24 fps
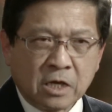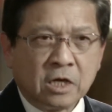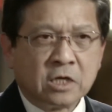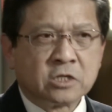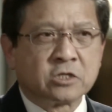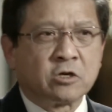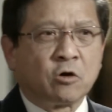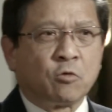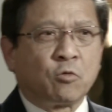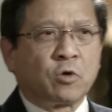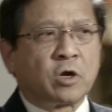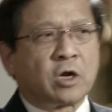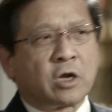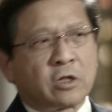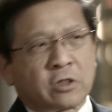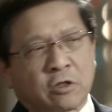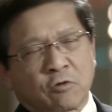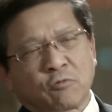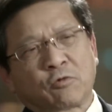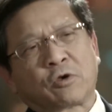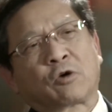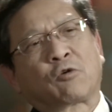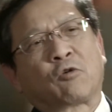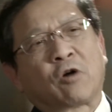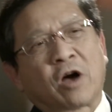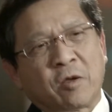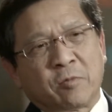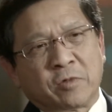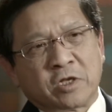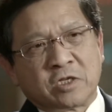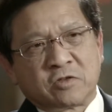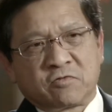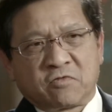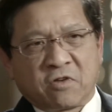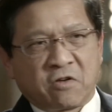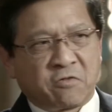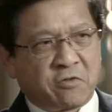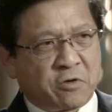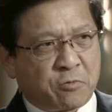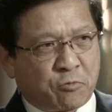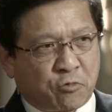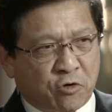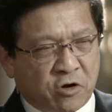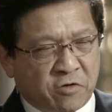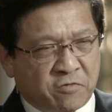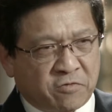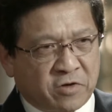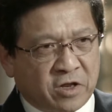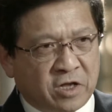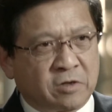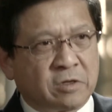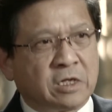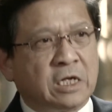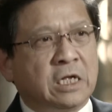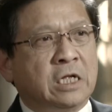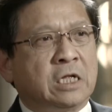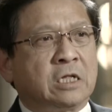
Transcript: So what are the requirements, very briefly?